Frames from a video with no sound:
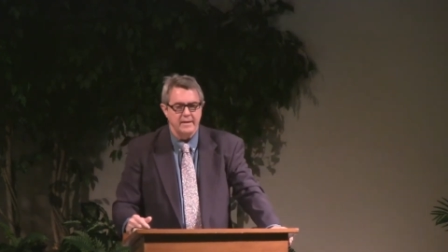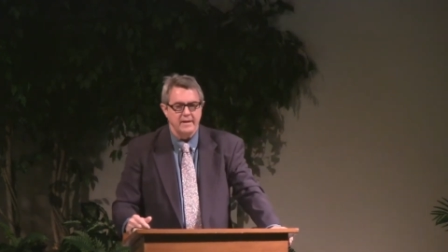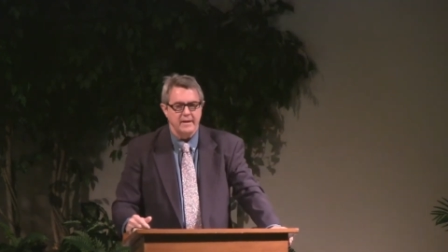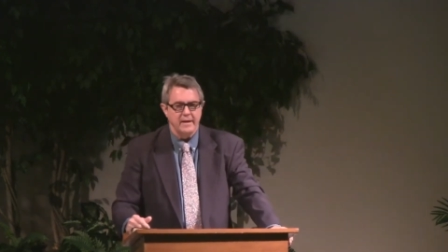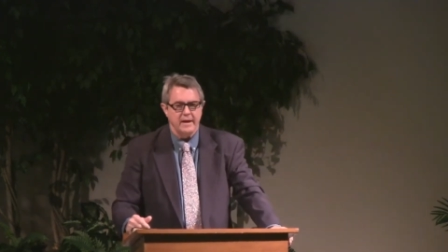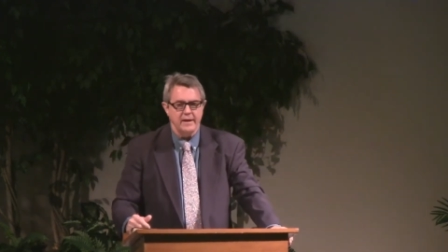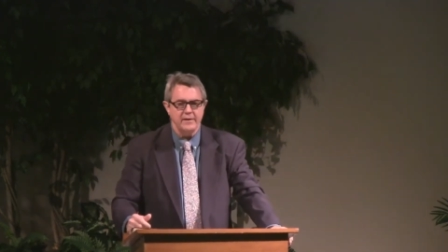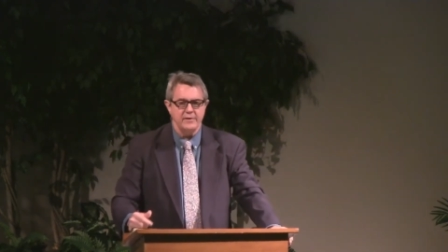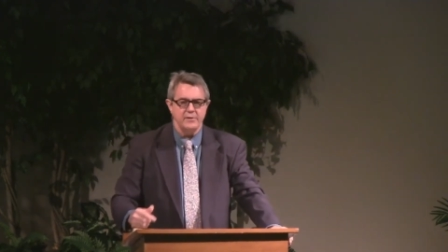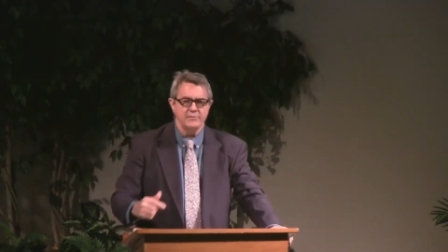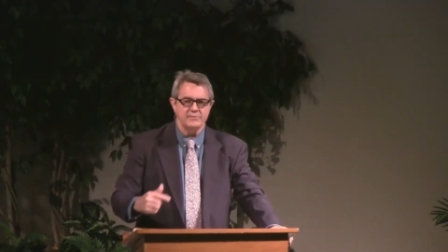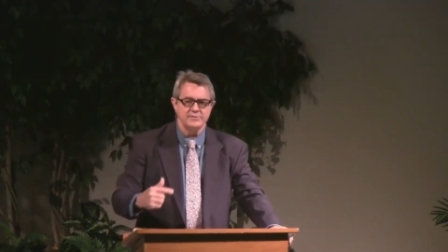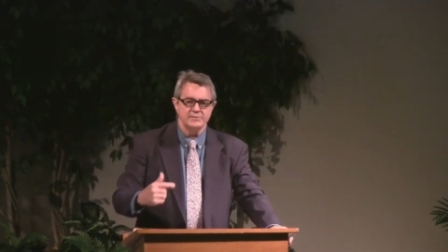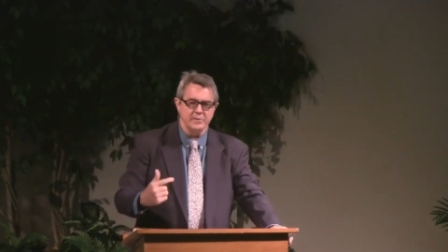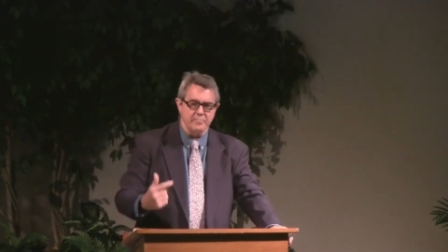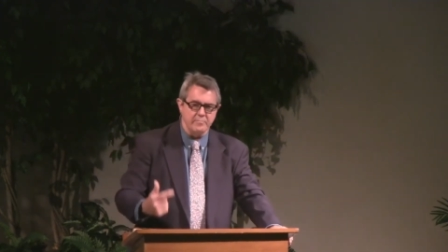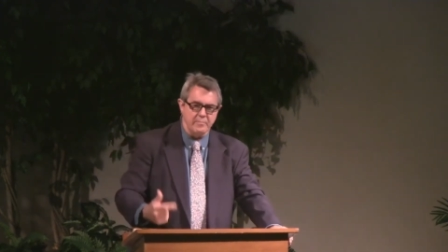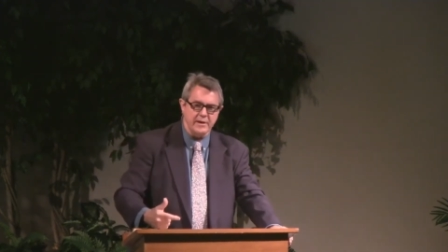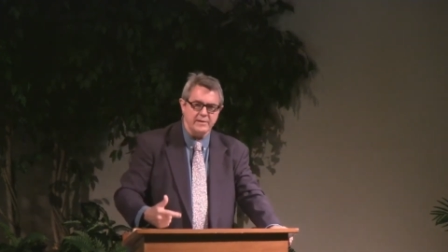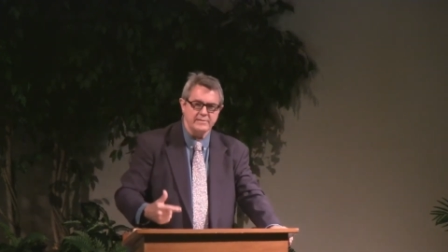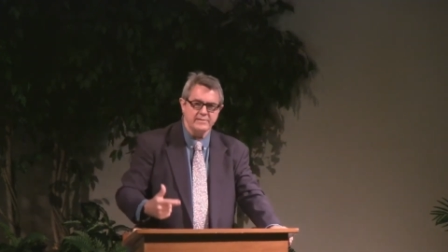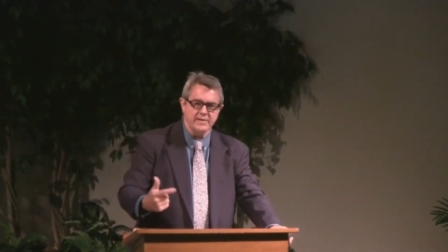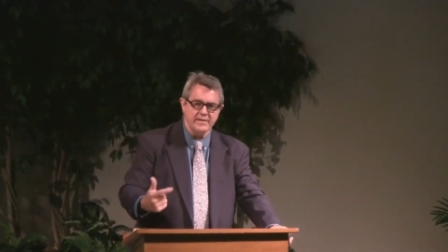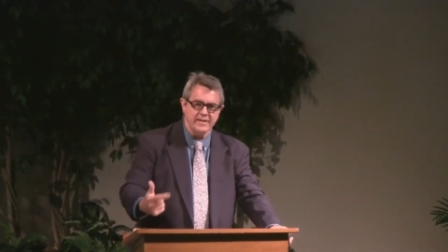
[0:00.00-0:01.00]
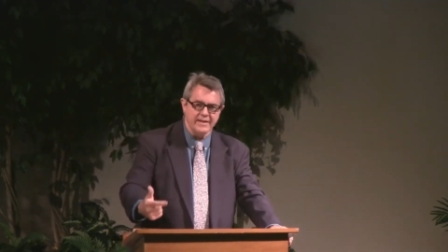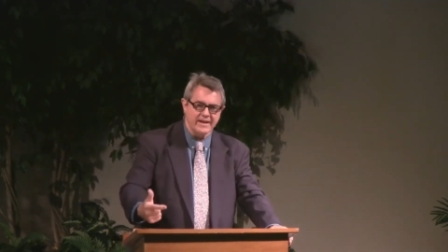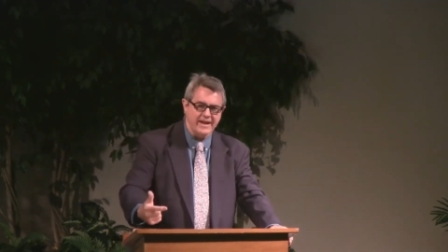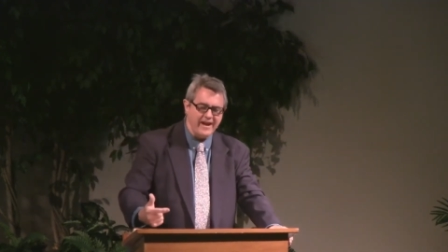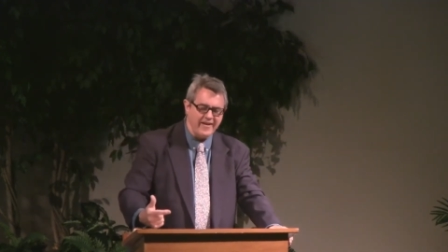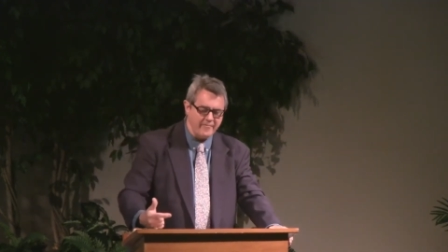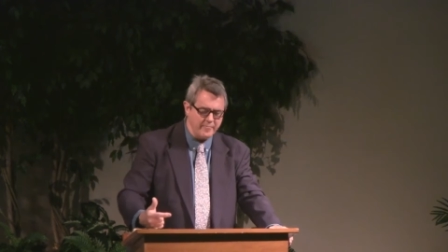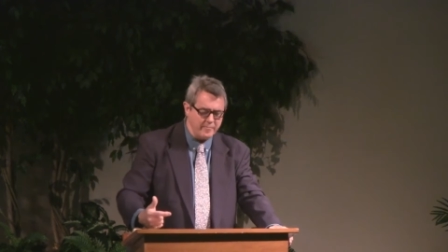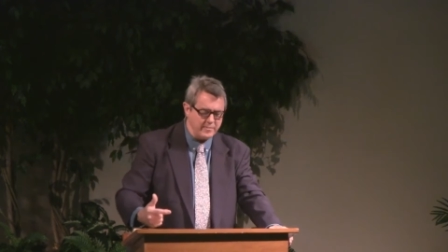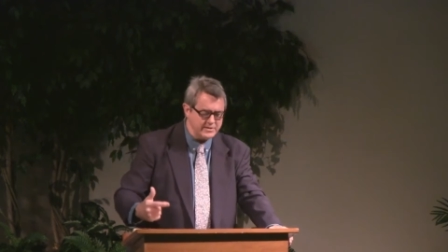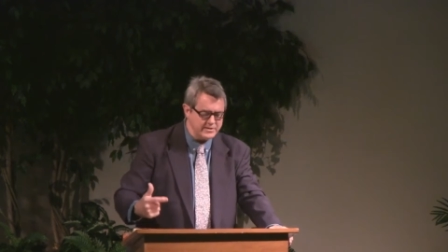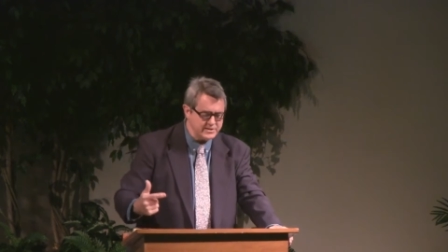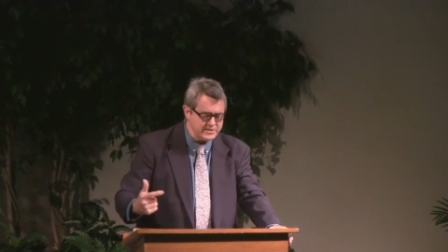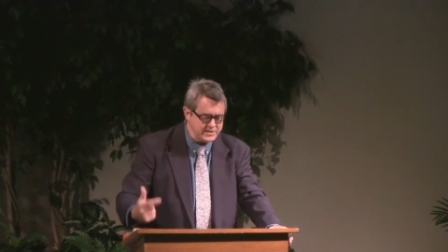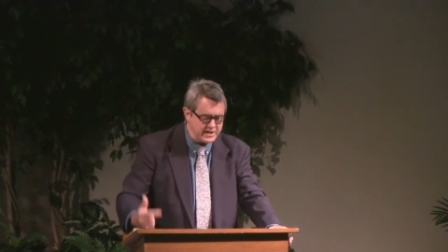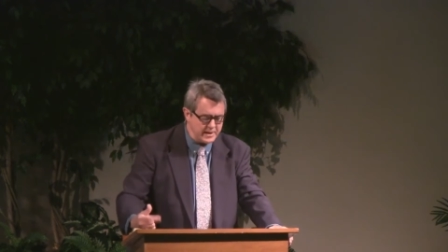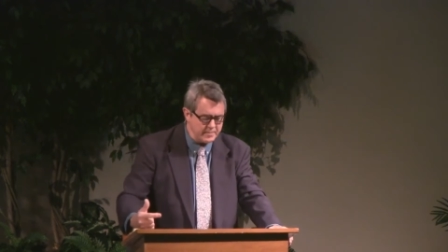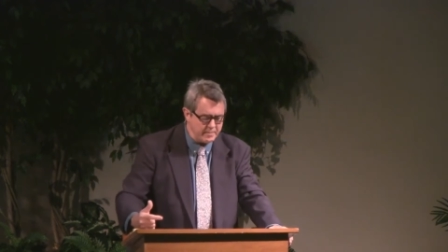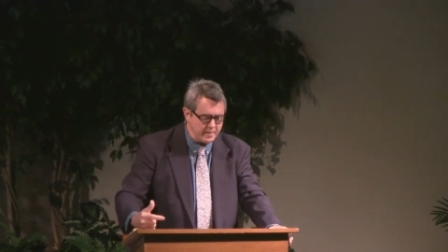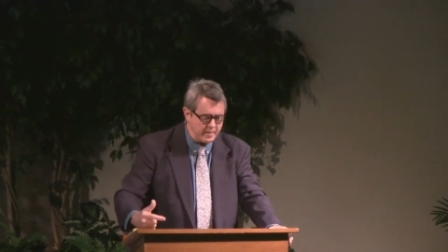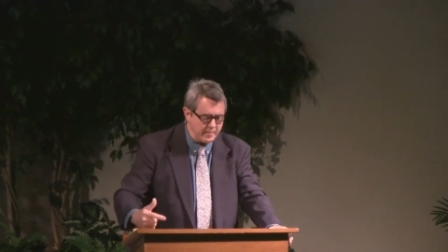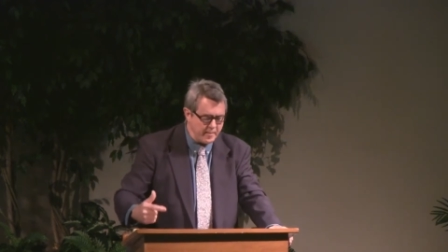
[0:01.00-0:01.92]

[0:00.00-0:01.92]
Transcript: And you submit to the government simply